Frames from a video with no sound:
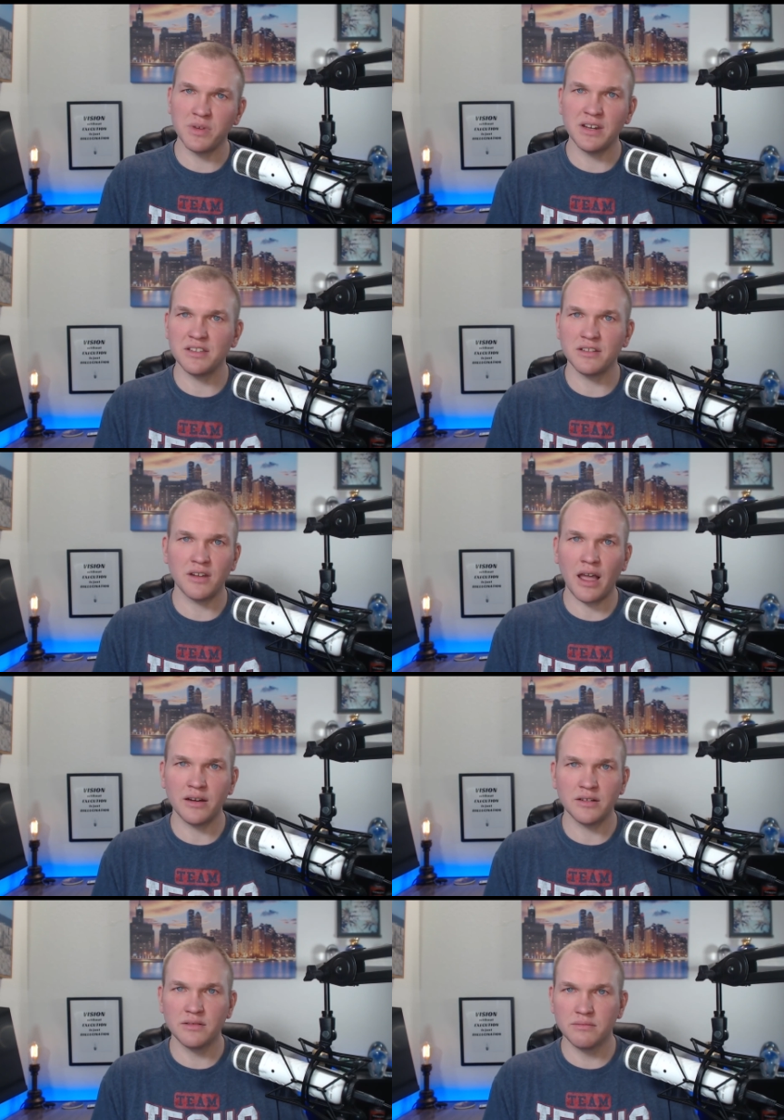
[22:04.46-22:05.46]
isn't
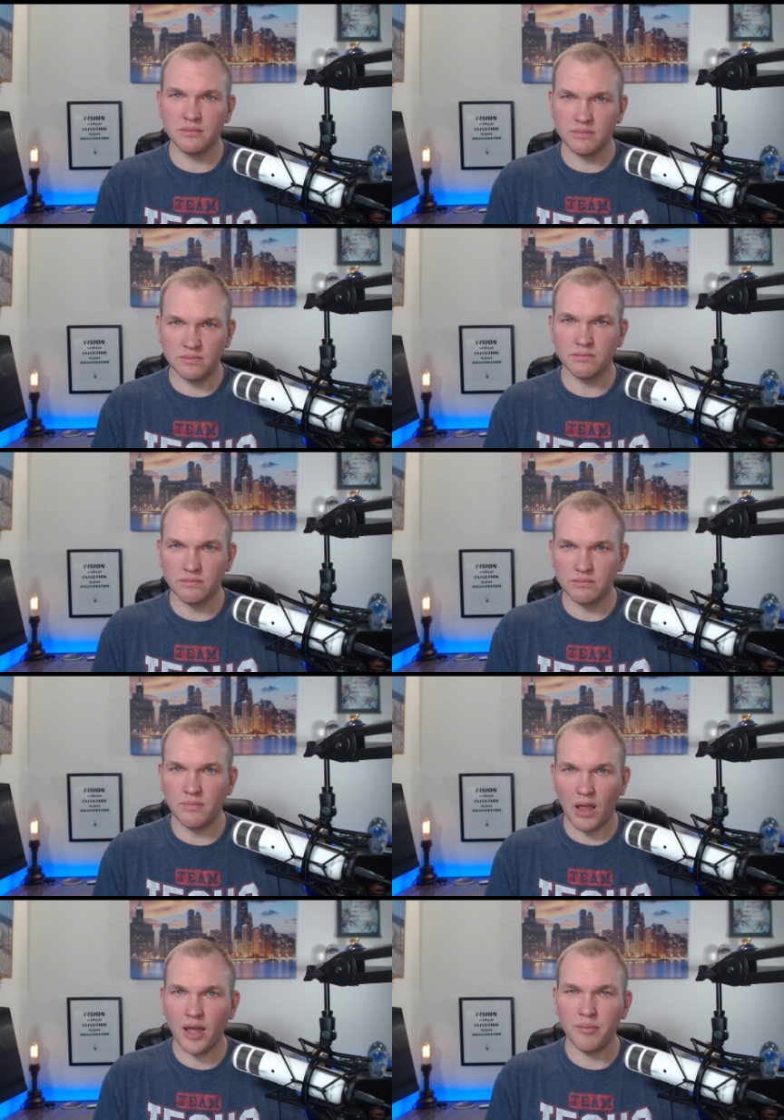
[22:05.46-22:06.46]
on
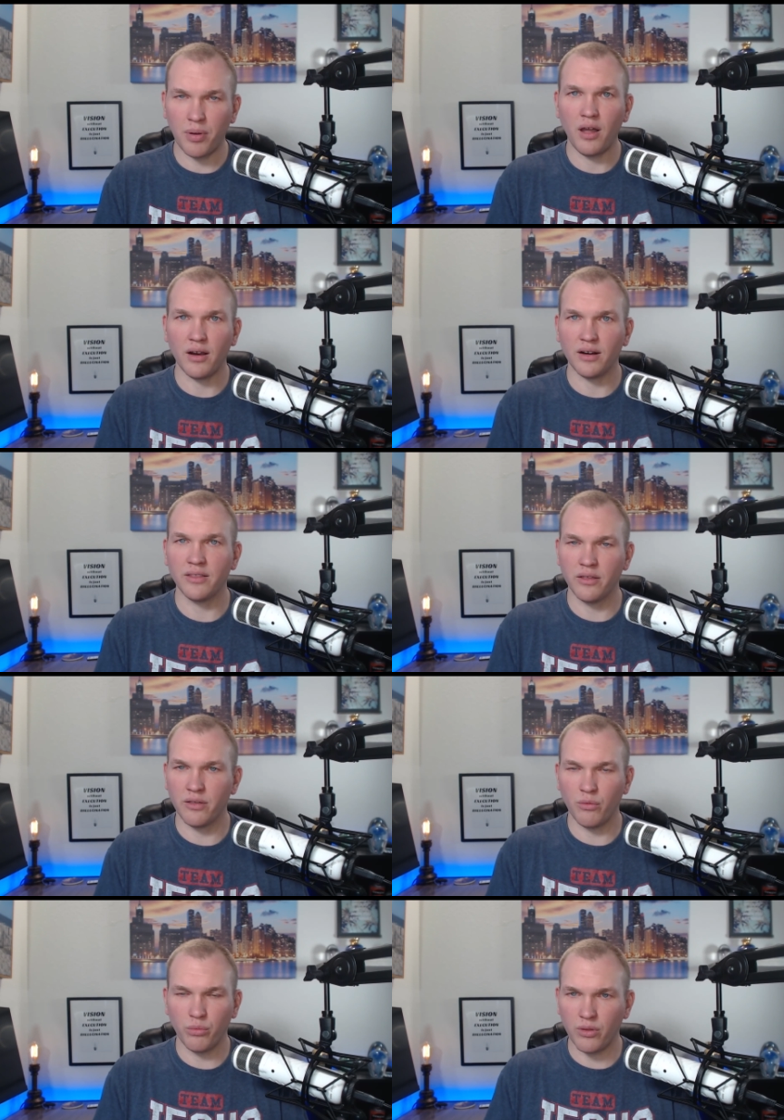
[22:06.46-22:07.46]
par.
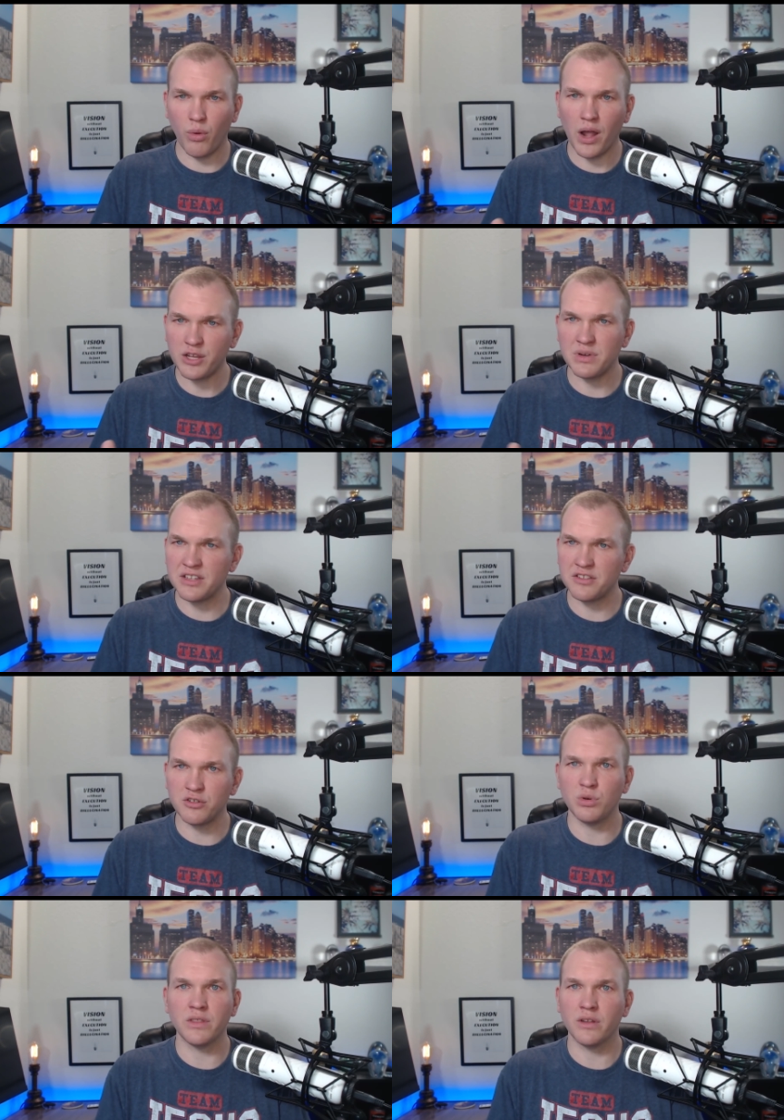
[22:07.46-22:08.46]
The watchman isn't
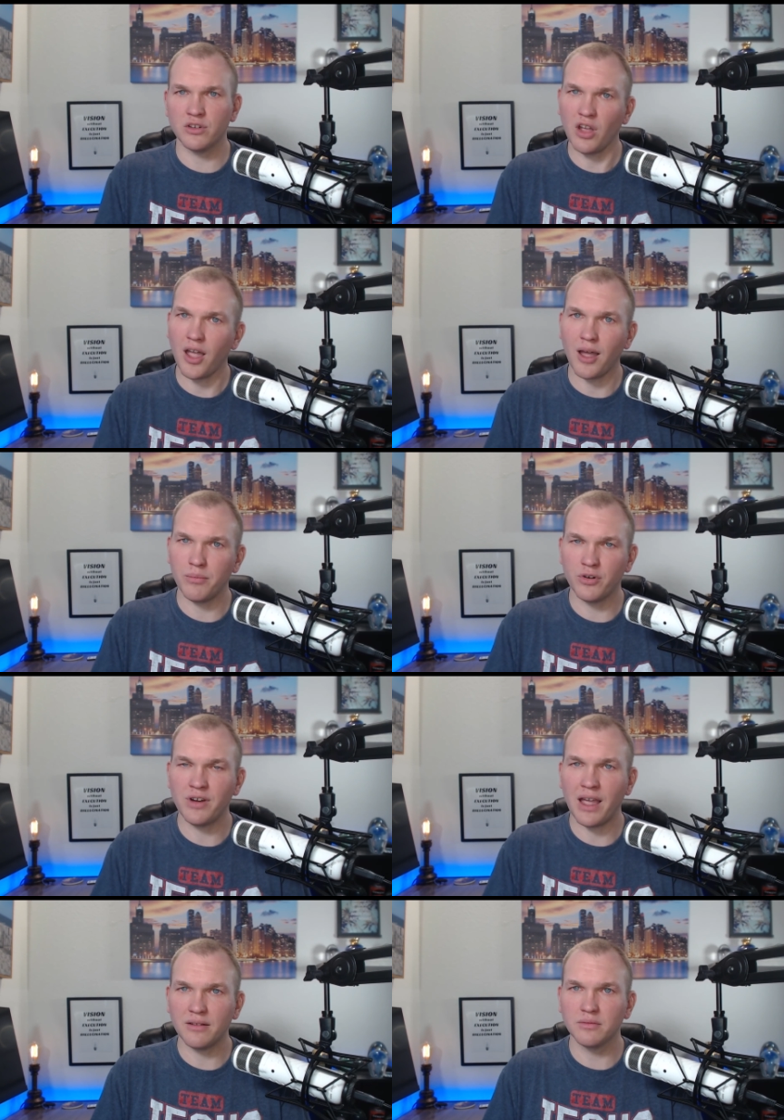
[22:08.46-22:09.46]
doing their job. They're
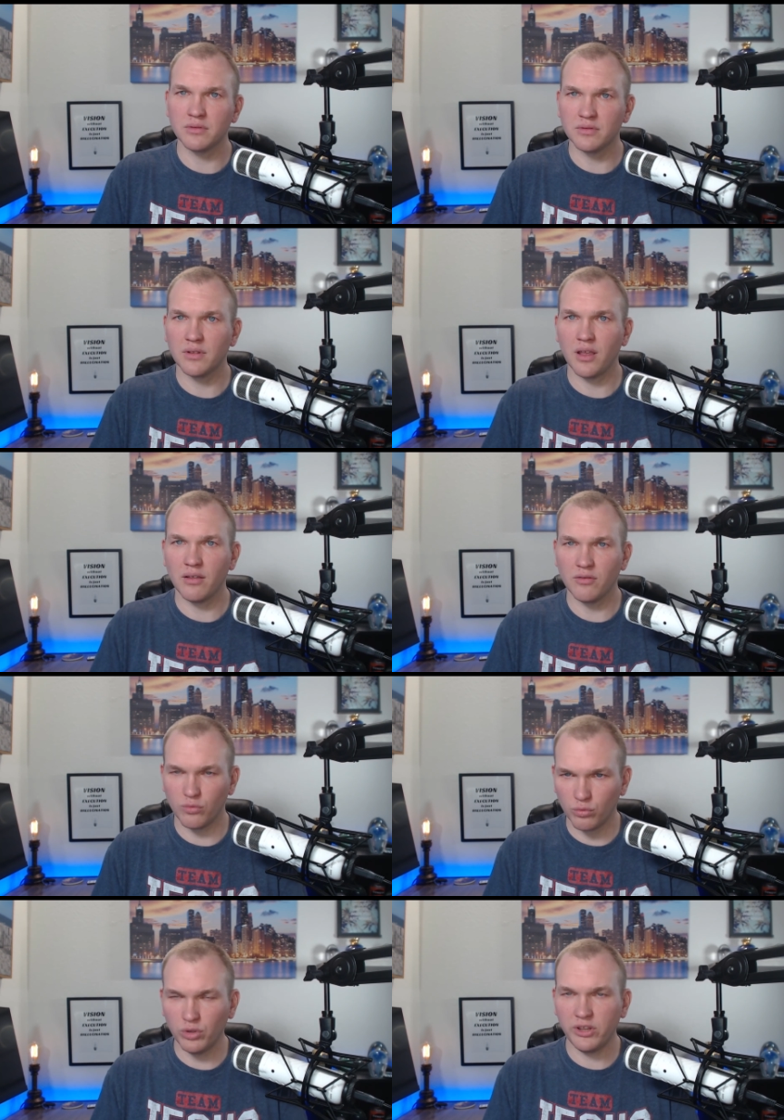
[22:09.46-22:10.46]
not
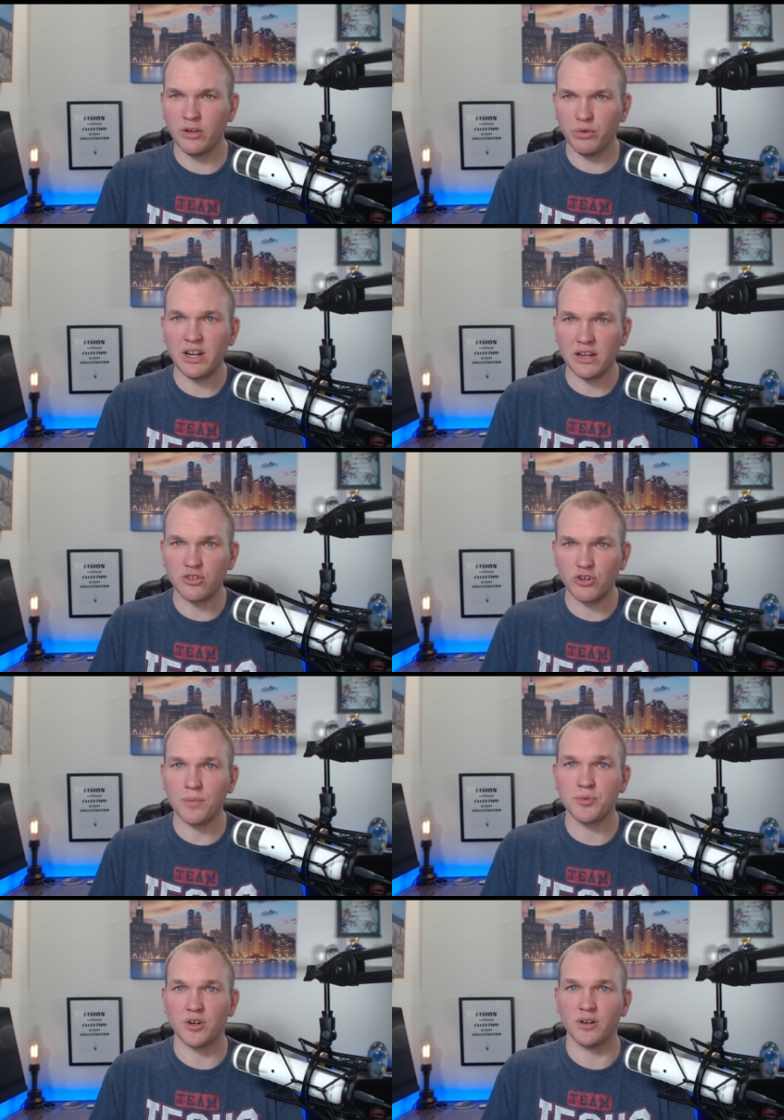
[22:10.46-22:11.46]
really reading
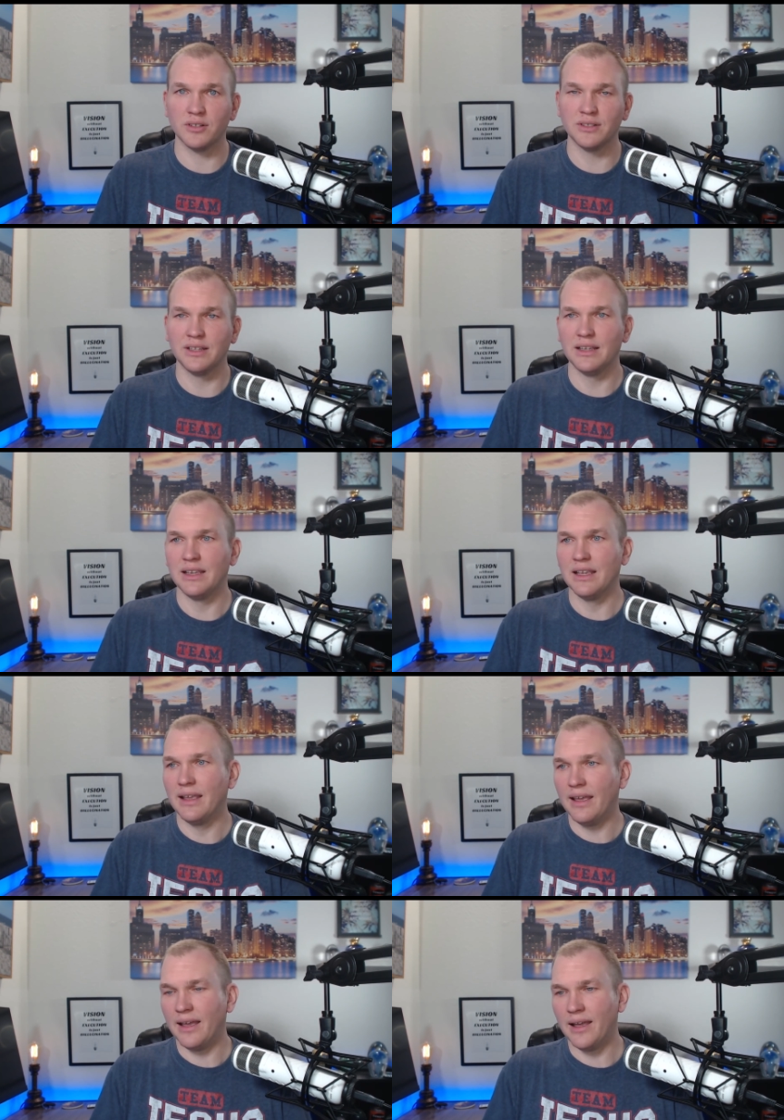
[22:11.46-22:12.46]
Scripture.
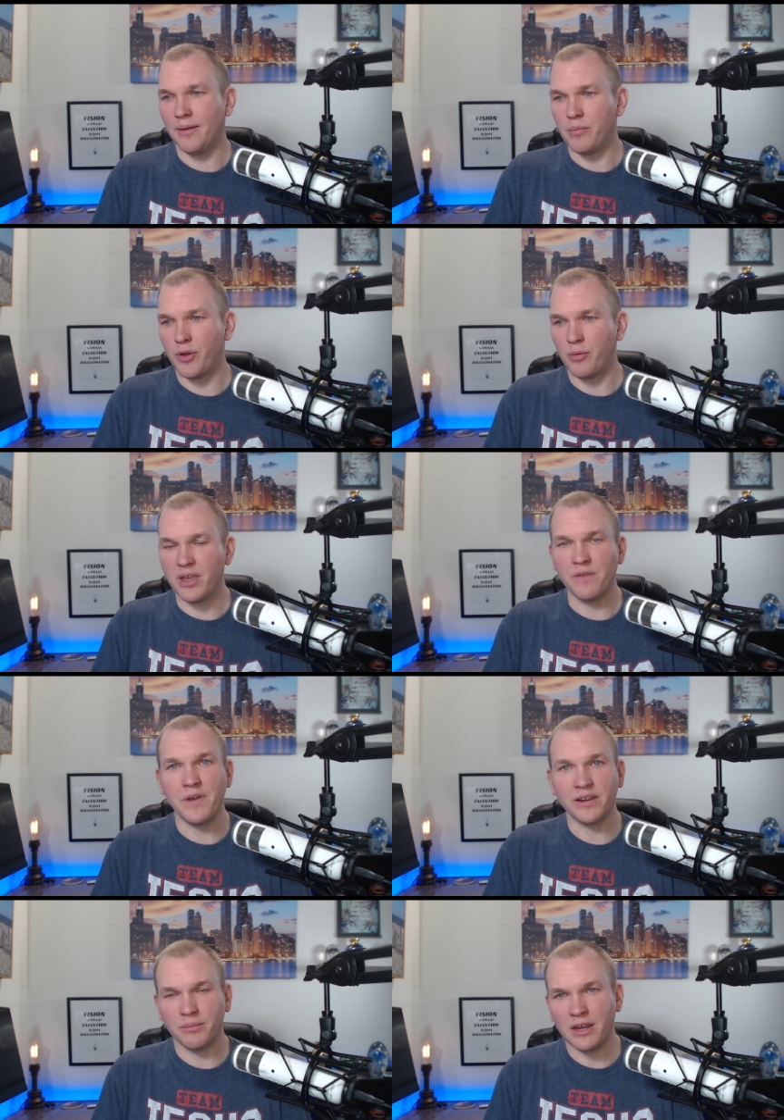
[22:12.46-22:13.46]
They're being
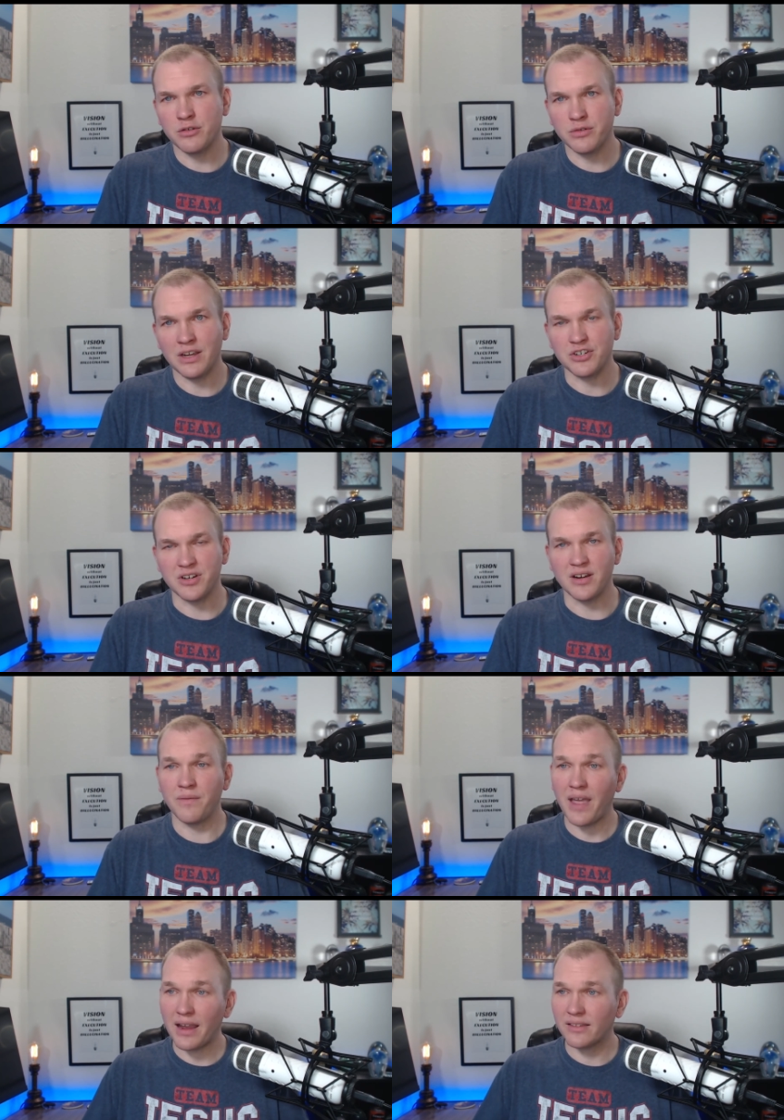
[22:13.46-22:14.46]
affected by tradition. And in
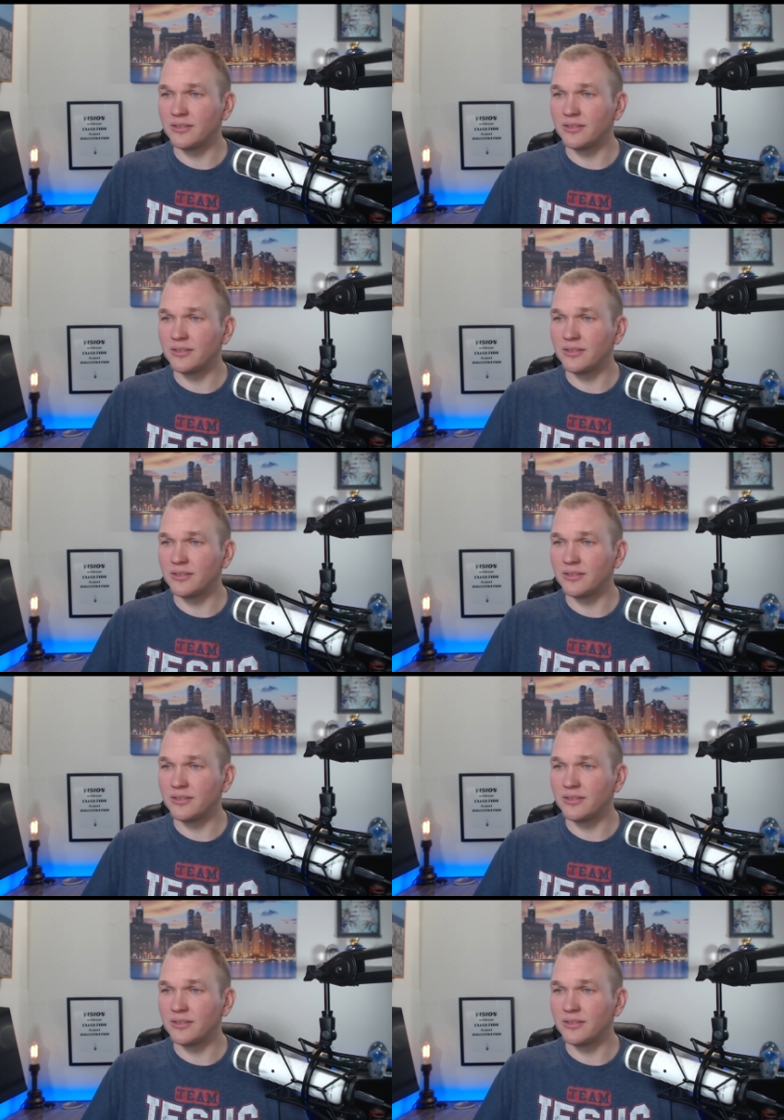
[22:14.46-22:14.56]
fact,